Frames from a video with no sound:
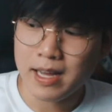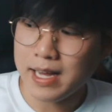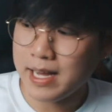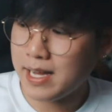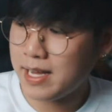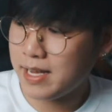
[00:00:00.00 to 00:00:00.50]

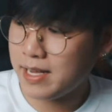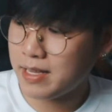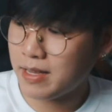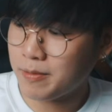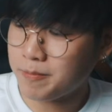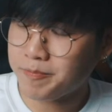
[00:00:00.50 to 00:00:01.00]

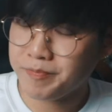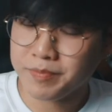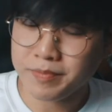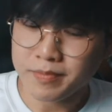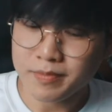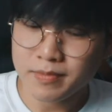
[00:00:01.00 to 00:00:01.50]
And
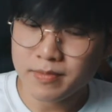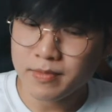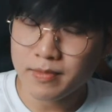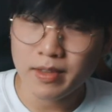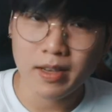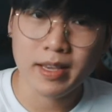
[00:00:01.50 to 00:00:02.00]

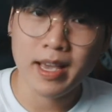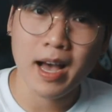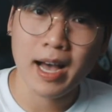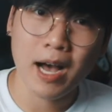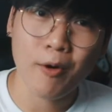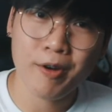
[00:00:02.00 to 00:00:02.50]

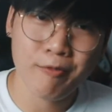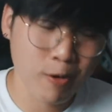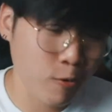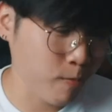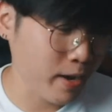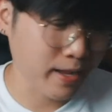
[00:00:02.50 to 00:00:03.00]
yeah, how I
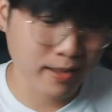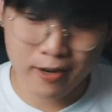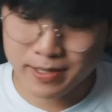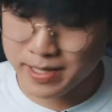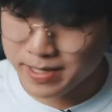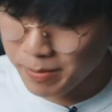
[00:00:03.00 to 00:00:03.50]
record my
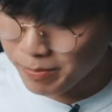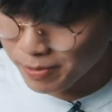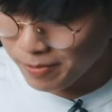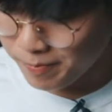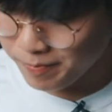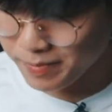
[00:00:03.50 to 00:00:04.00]
guitars is
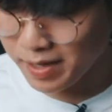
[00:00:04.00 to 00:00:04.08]
simple.